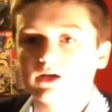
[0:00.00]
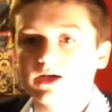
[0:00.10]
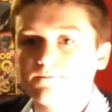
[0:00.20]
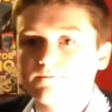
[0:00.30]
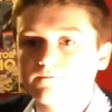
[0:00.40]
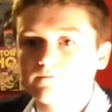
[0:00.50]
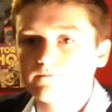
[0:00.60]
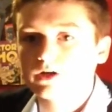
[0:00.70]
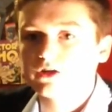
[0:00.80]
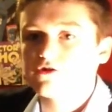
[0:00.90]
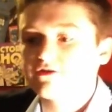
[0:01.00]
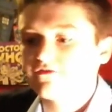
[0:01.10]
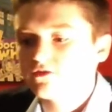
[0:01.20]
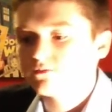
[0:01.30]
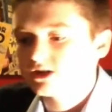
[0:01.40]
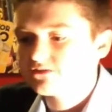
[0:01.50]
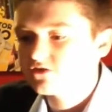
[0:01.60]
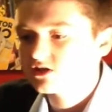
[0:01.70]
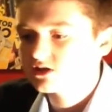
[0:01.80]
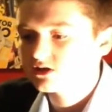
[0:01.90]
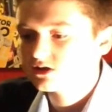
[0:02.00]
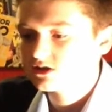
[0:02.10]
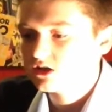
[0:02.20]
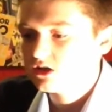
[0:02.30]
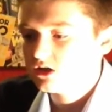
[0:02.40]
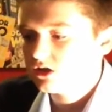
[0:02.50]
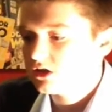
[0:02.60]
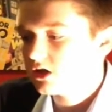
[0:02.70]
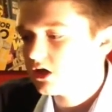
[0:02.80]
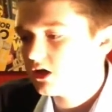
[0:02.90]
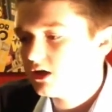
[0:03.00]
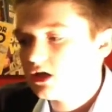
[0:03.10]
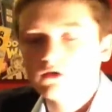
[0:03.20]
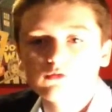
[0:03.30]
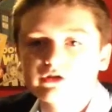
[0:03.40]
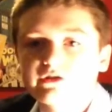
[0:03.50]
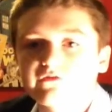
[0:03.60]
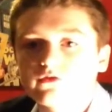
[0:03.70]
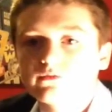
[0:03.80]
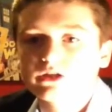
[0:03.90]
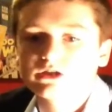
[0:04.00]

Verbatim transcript: Um, but I thought I'd film this first because, uh, yeah, I wanted to film this.